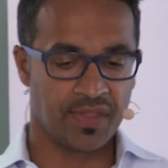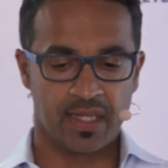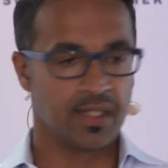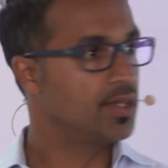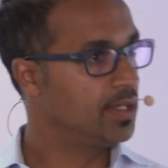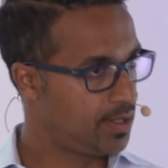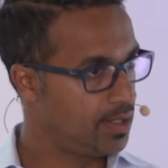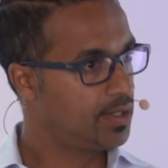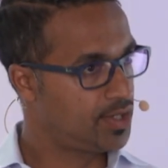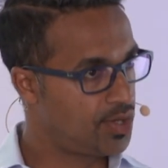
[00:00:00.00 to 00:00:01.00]
I think
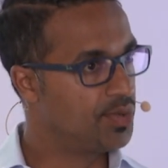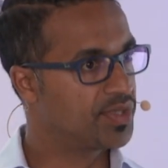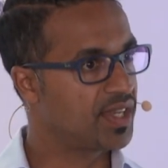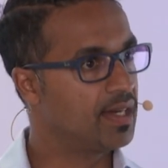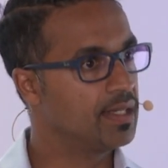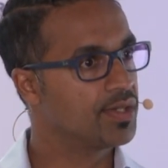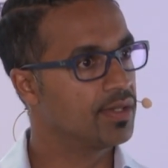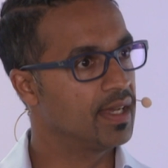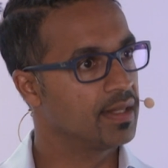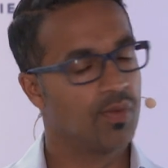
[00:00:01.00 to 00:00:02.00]
it's 2 sides
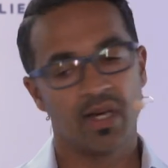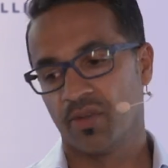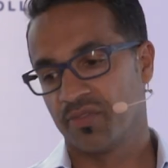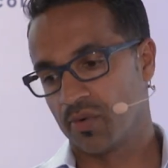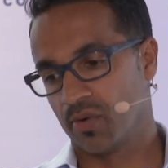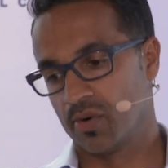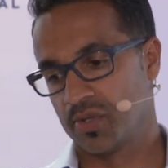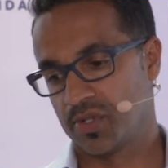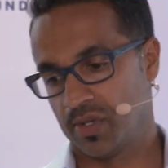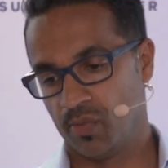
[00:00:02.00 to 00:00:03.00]
to that. One, of
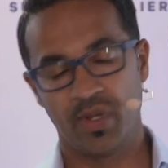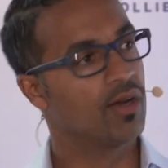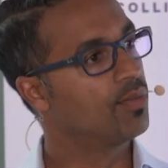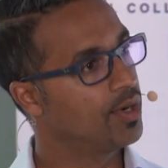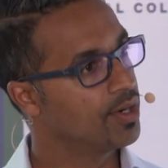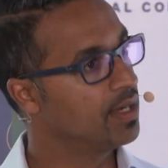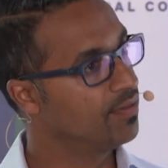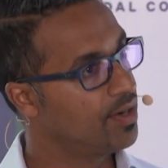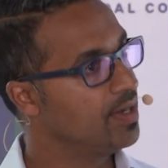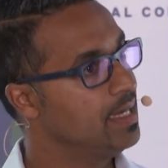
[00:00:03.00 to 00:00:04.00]
course, we are working
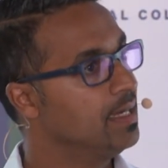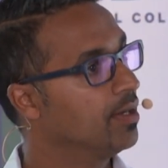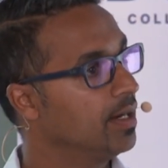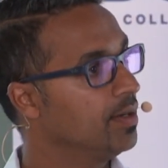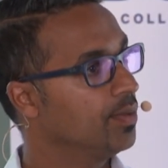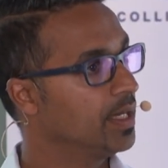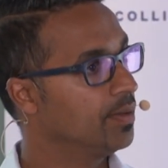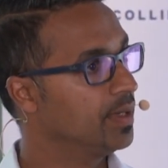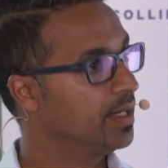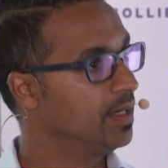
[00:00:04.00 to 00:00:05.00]
very eagerly
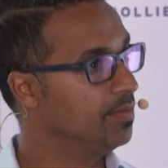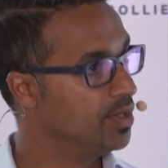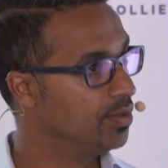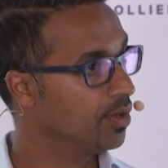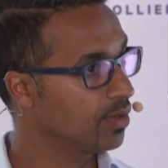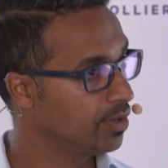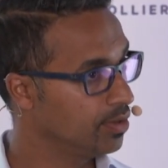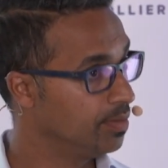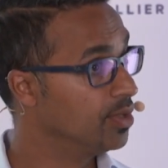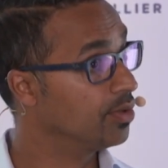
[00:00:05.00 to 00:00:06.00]
with
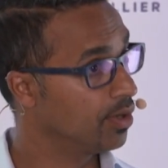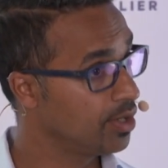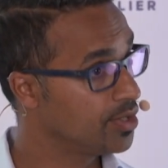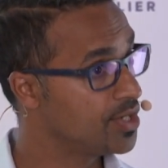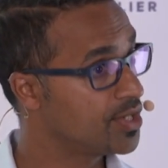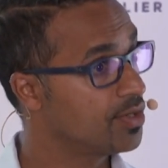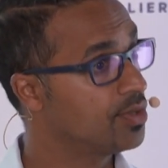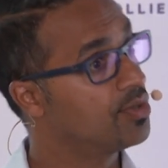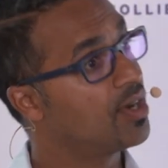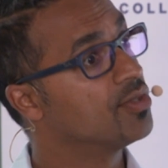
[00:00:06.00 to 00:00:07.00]
immunologists
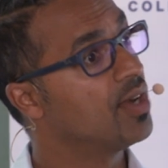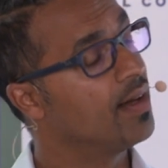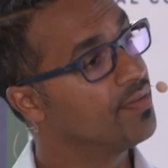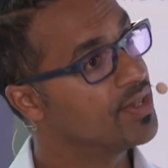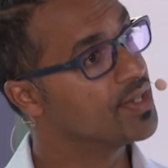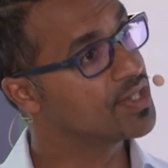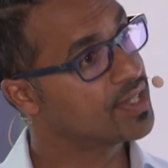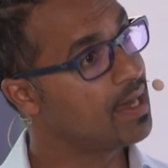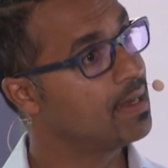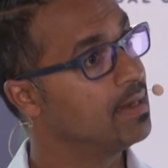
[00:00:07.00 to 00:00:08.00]
to try to
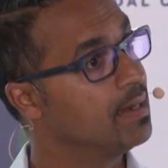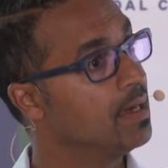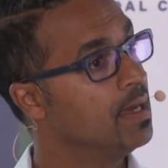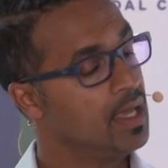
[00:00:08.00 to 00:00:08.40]
understand